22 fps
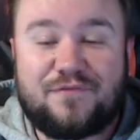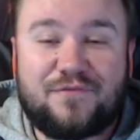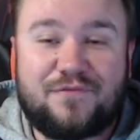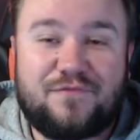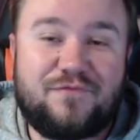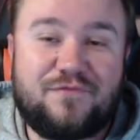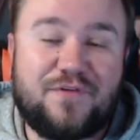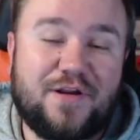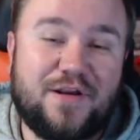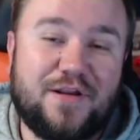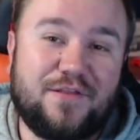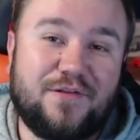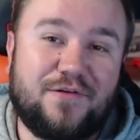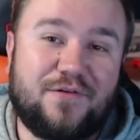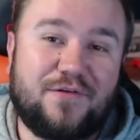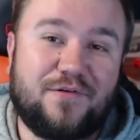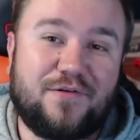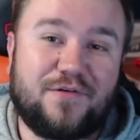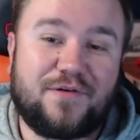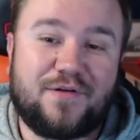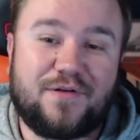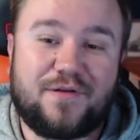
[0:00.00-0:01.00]
funny
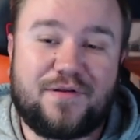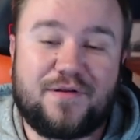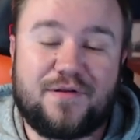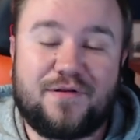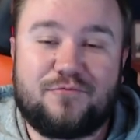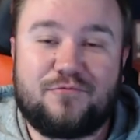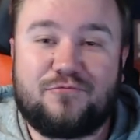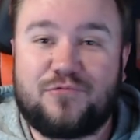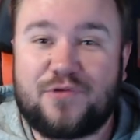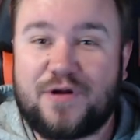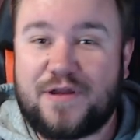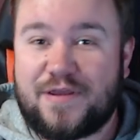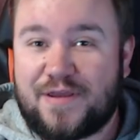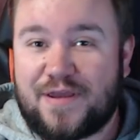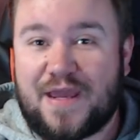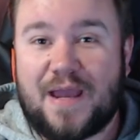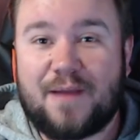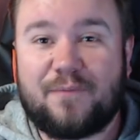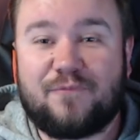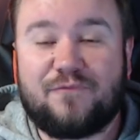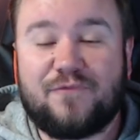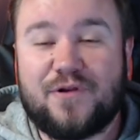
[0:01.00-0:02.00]
little
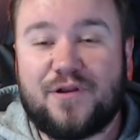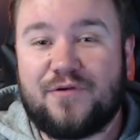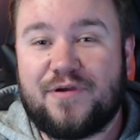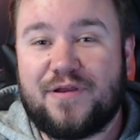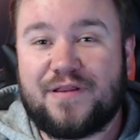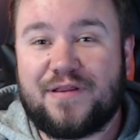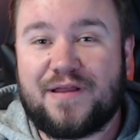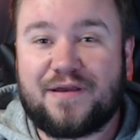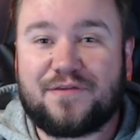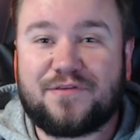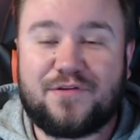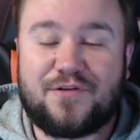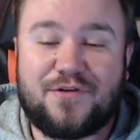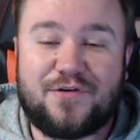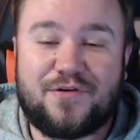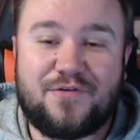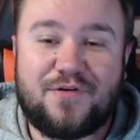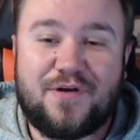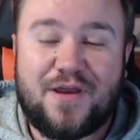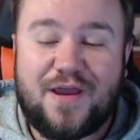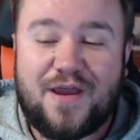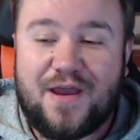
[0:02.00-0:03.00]
recap video he likes to
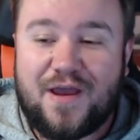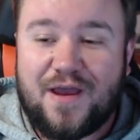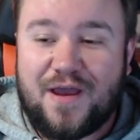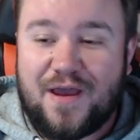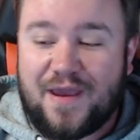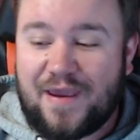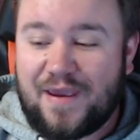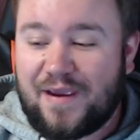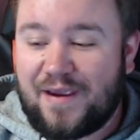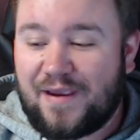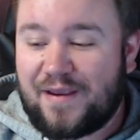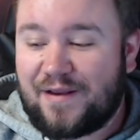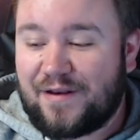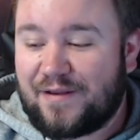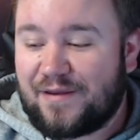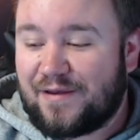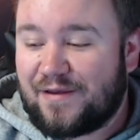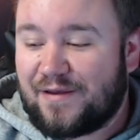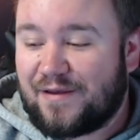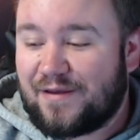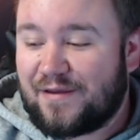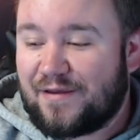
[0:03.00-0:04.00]
do. And,
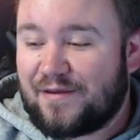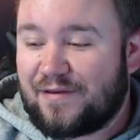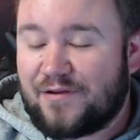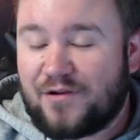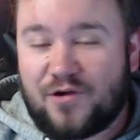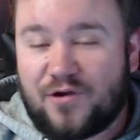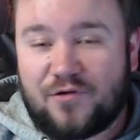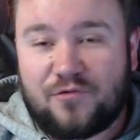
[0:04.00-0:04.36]
you know,